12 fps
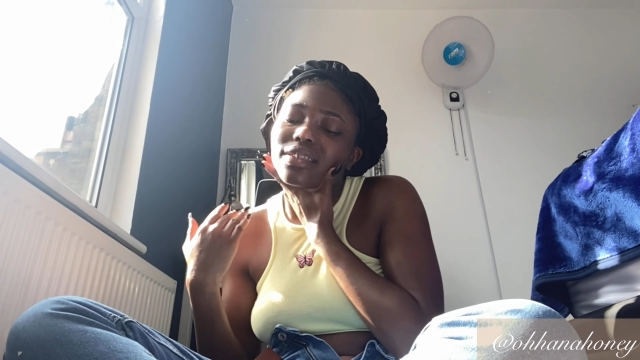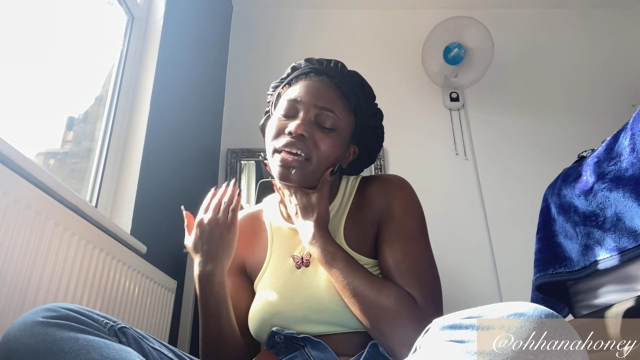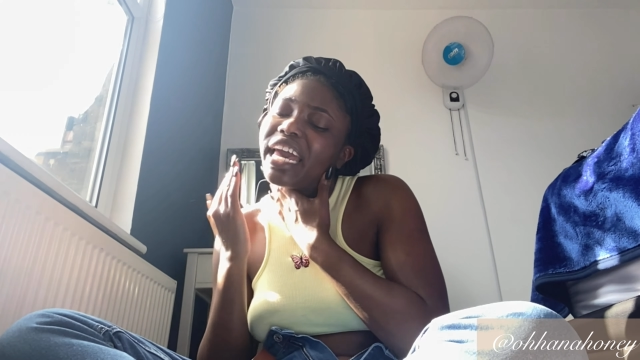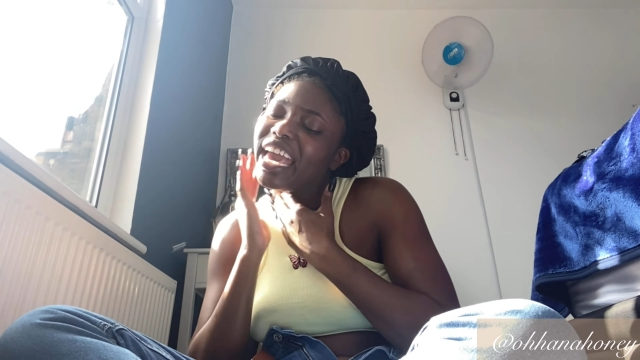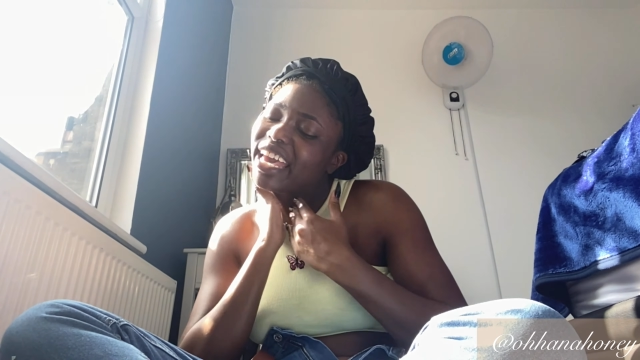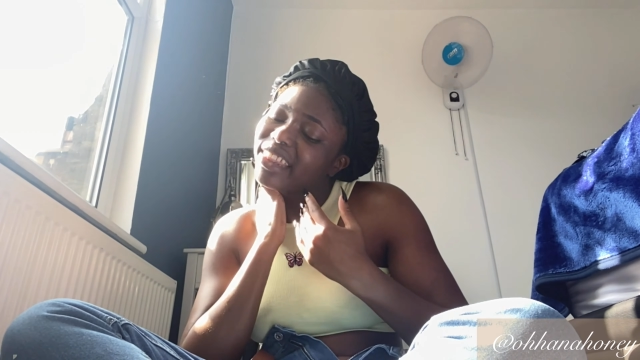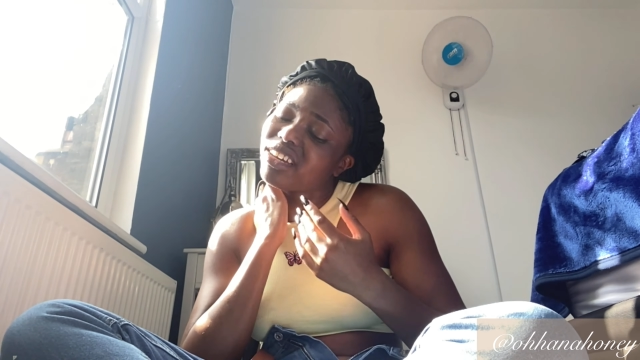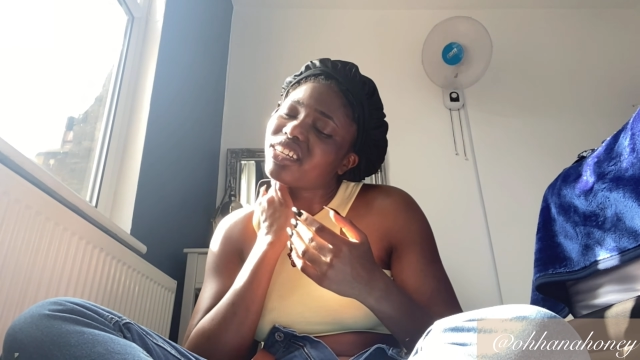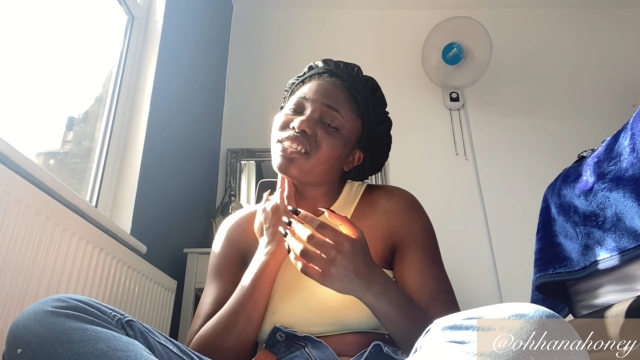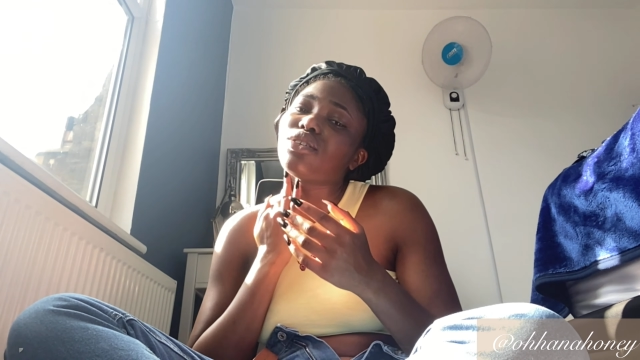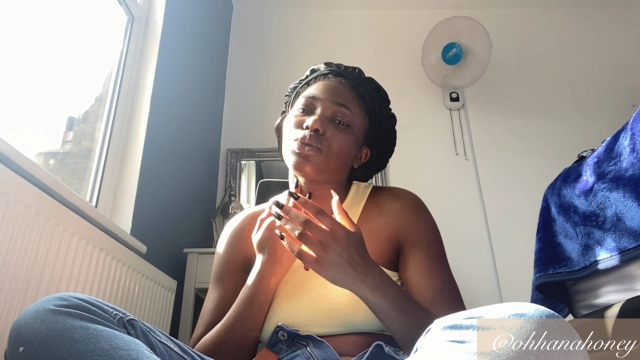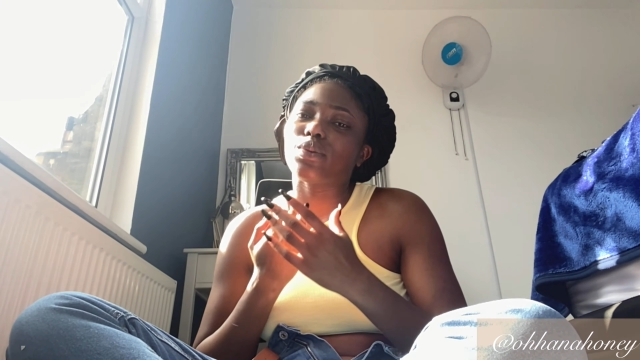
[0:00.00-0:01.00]
The hair that I
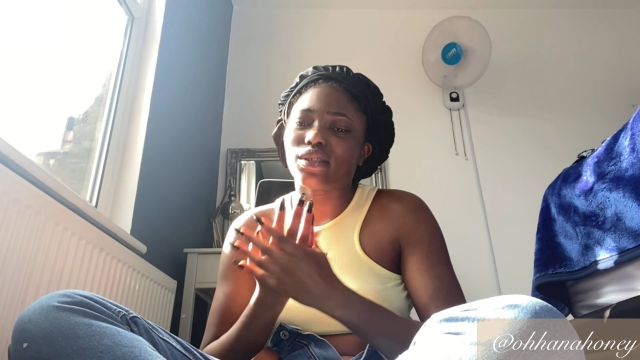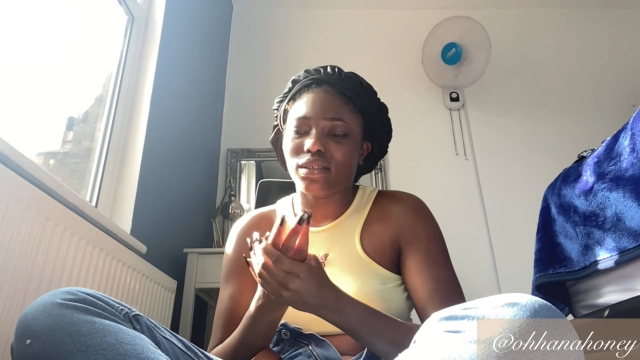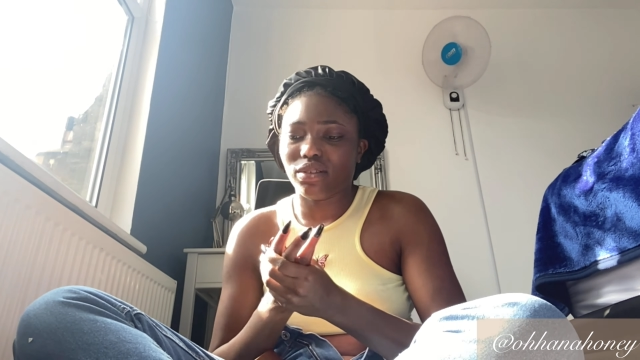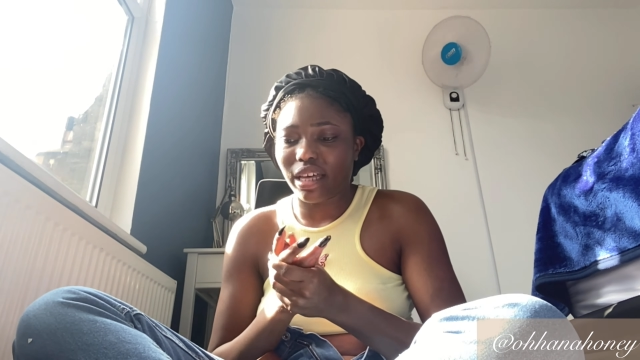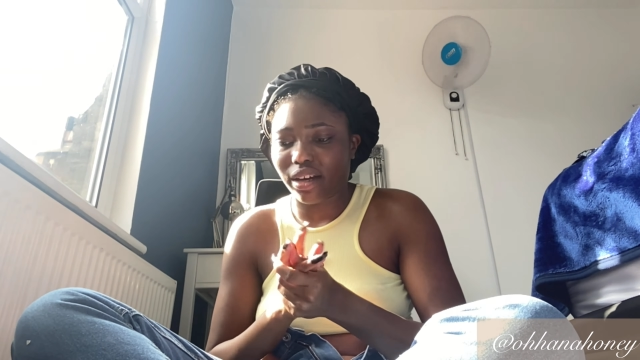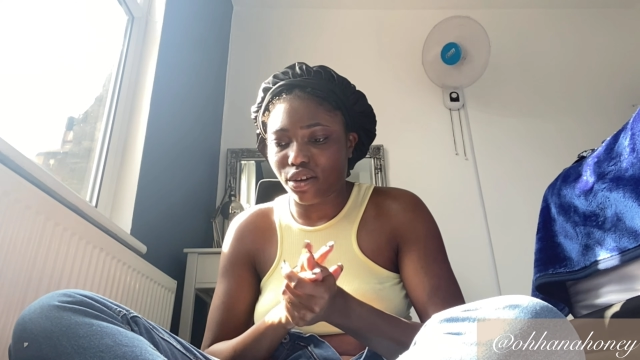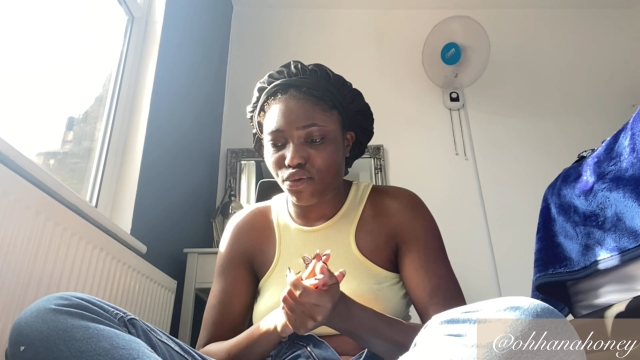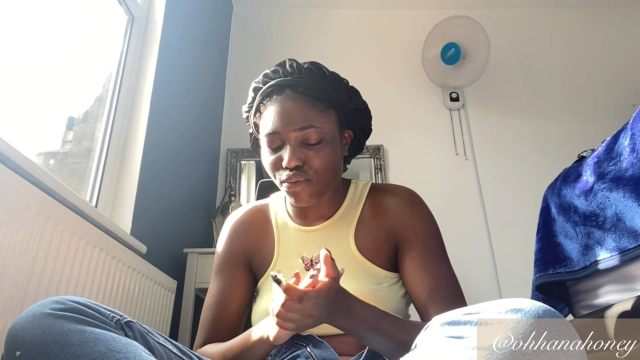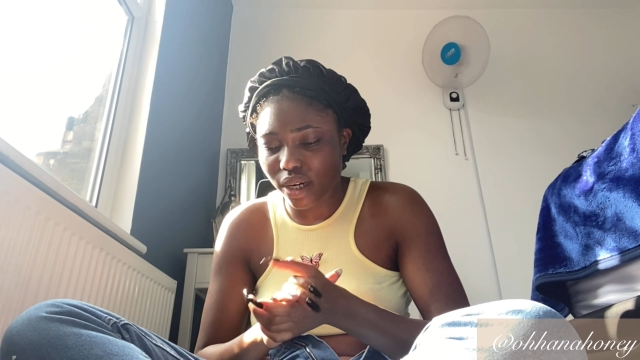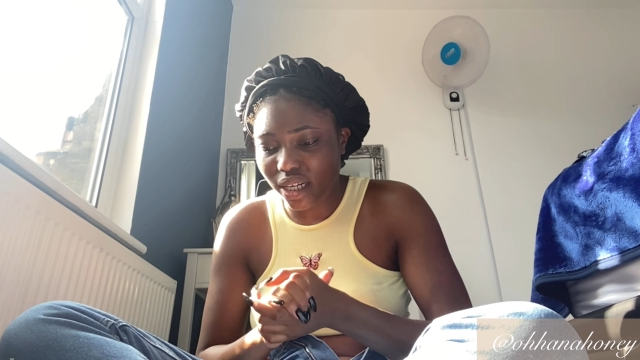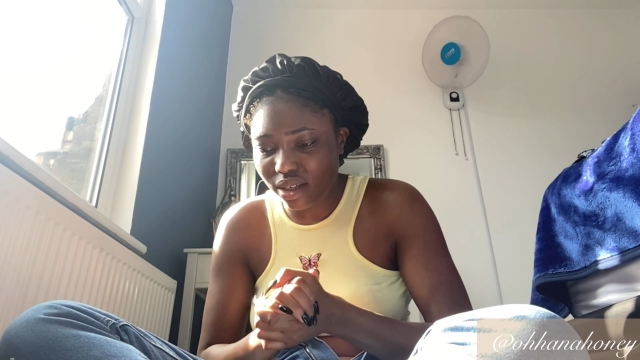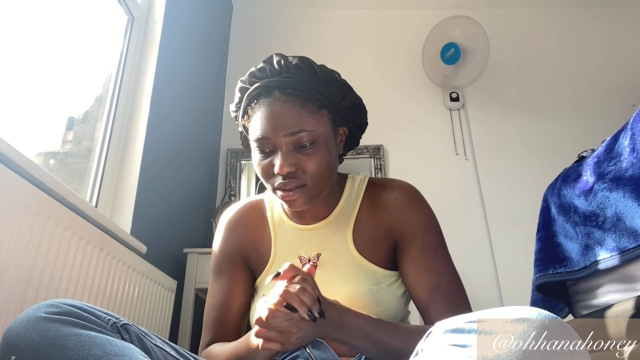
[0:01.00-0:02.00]
used wasn't that
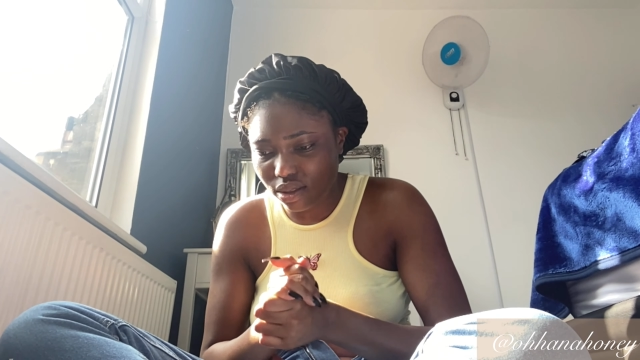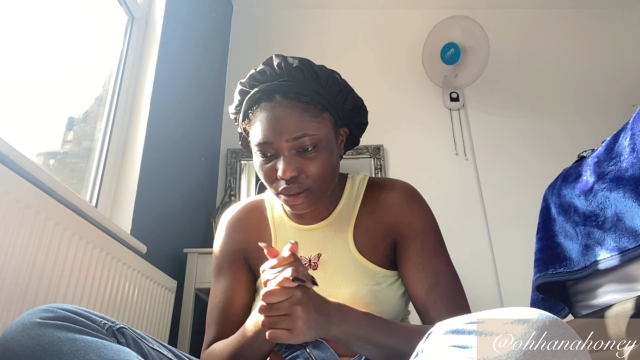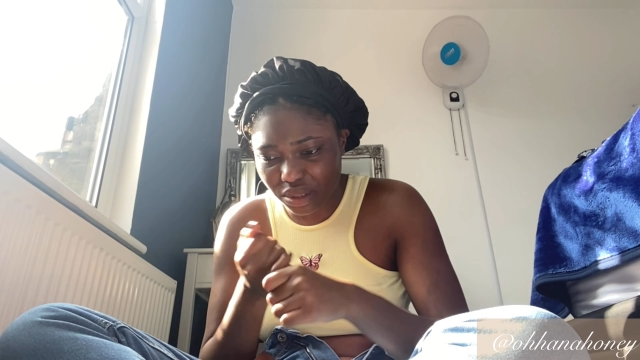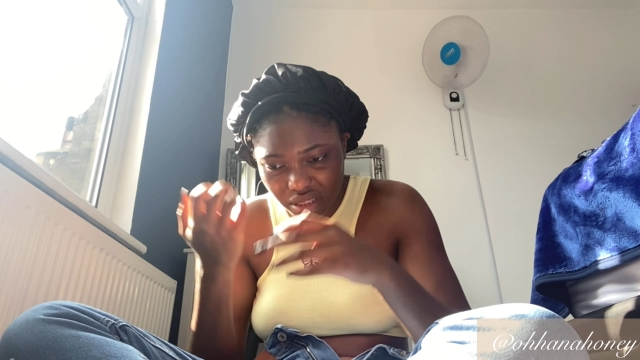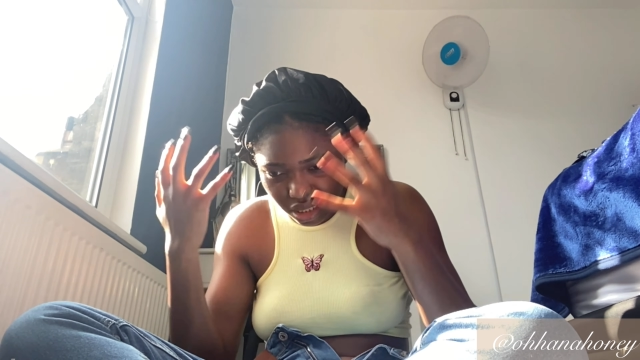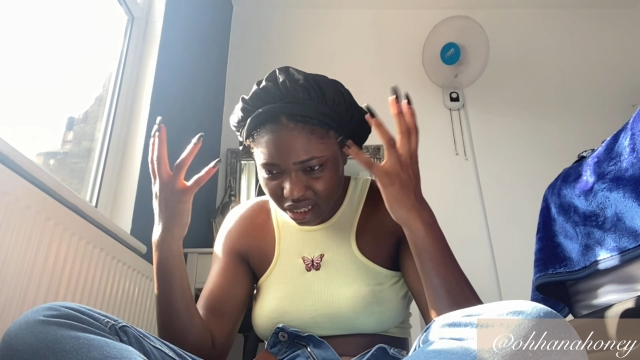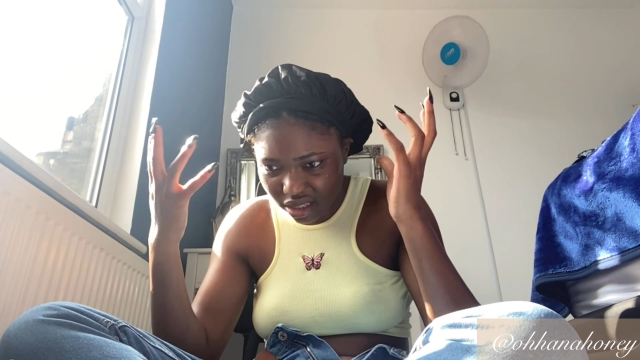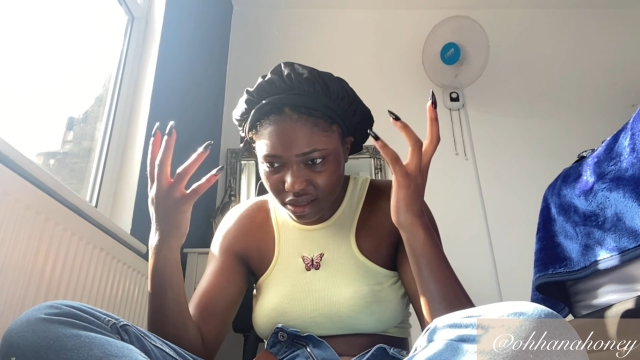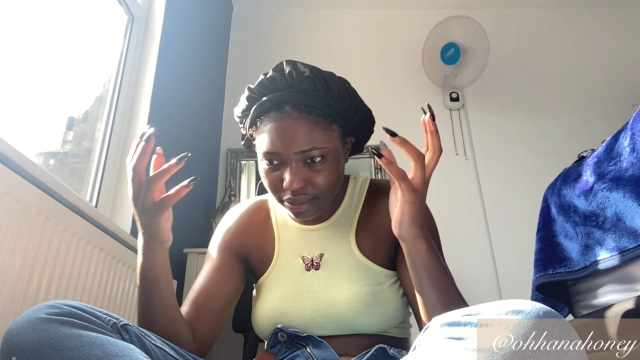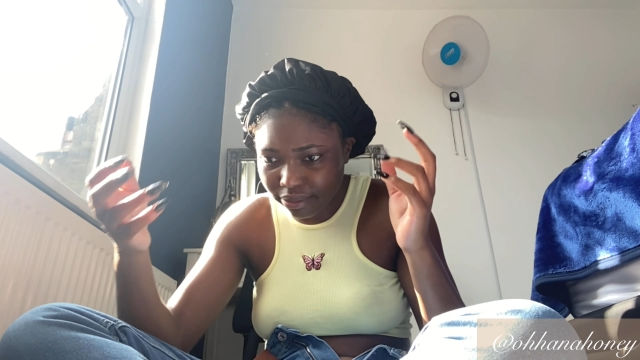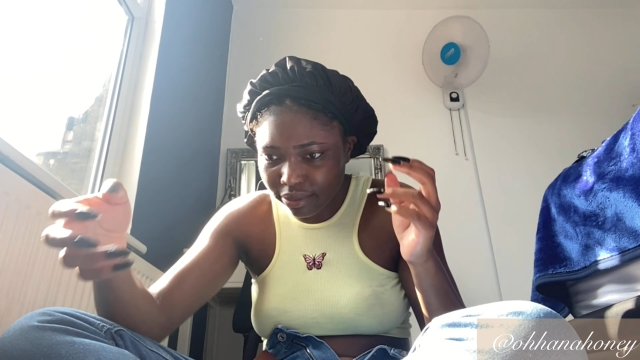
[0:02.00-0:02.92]
great, so it's kind of,